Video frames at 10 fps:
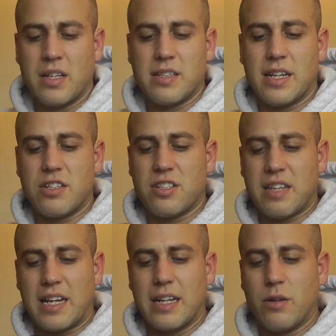So let's just
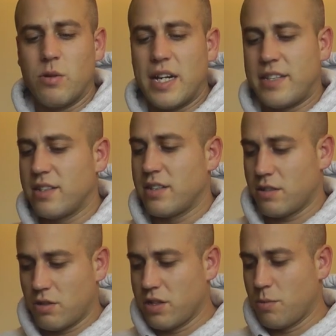take a little listen.
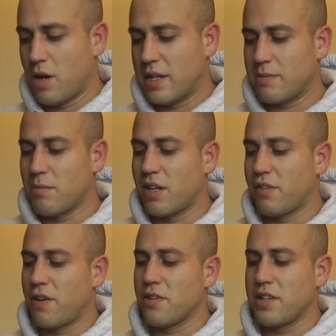I've got the wireless
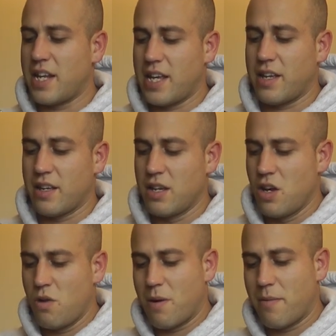microphone on here
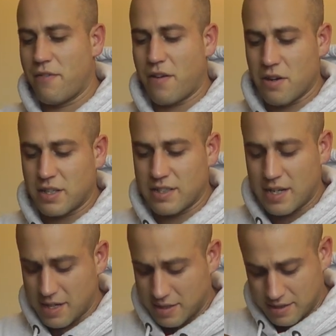when we're focusing
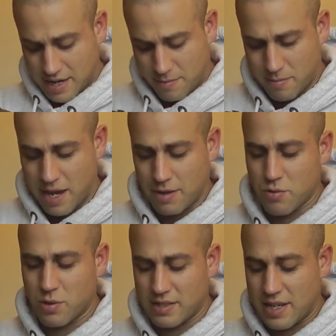in and see how
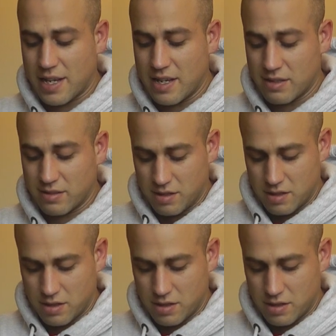noisy it is.